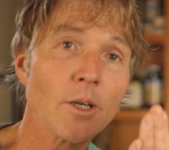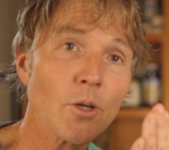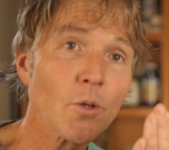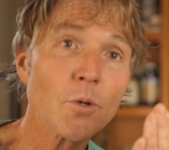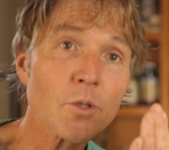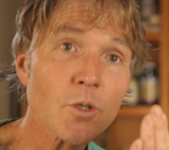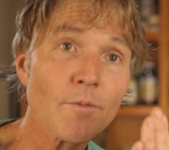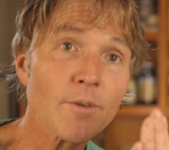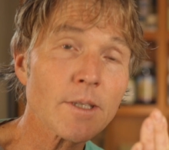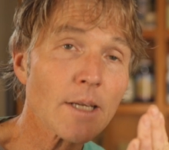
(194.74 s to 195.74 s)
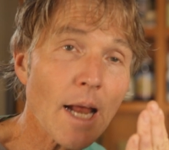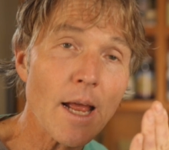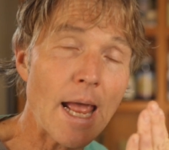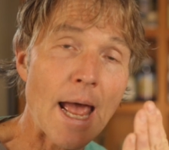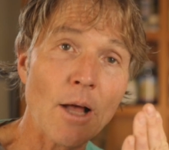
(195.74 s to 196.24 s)
you know, those surface
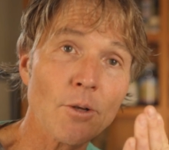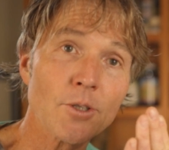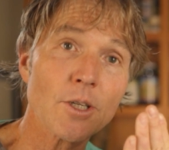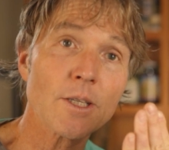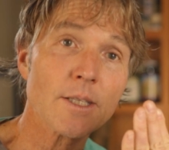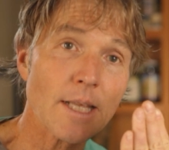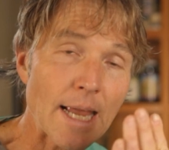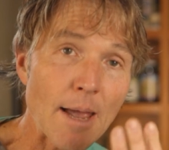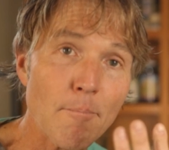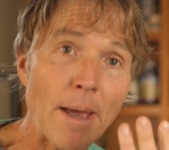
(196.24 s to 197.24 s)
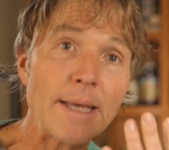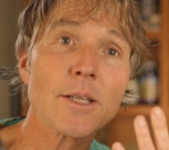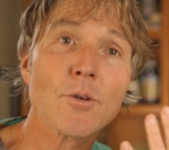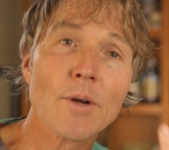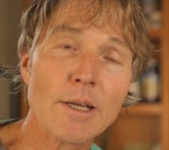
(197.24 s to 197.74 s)
allergens, they can't
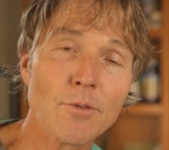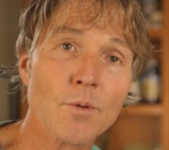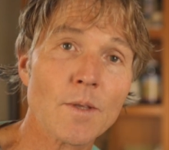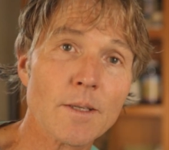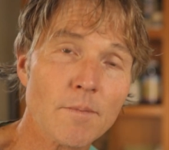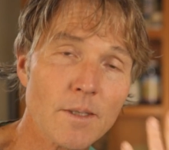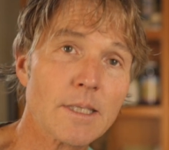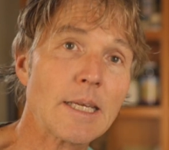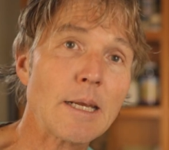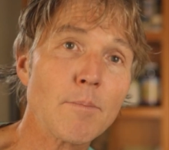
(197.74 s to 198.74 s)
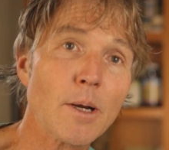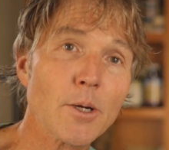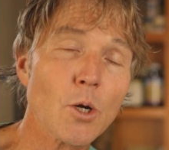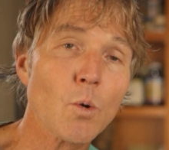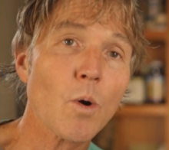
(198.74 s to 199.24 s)
penetrate through the skin
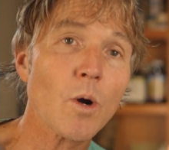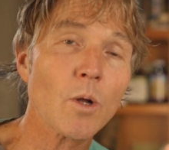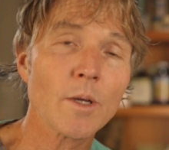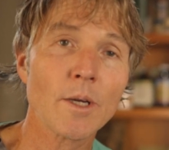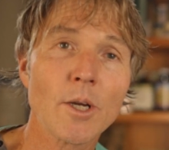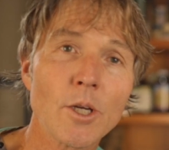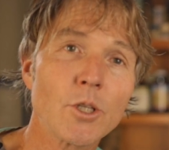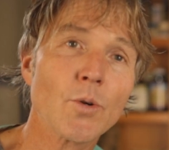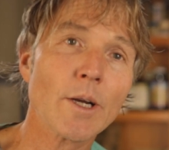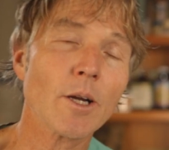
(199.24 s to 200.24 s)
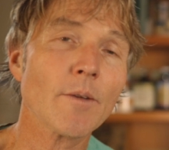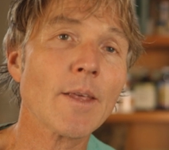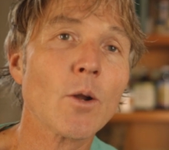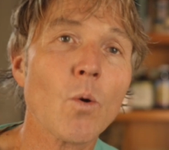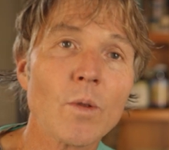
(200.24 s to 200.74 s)
barrier wall, triggering
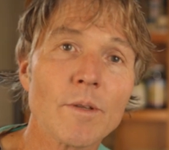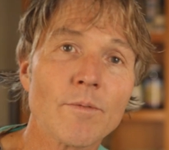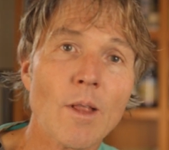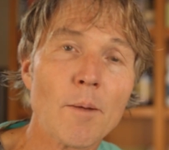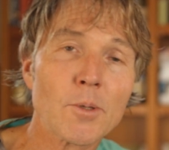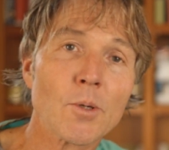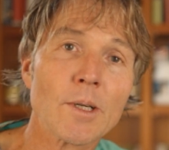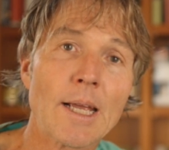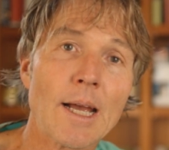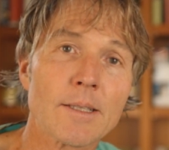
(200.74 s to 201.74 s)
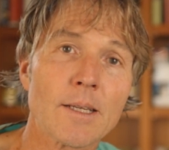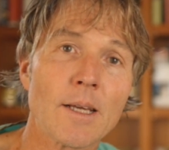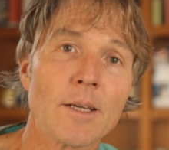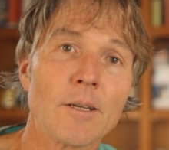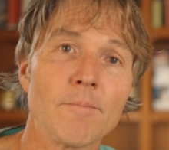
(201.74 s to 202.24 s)
that whole inflammatory
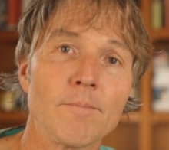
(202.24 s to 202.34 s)
cascade.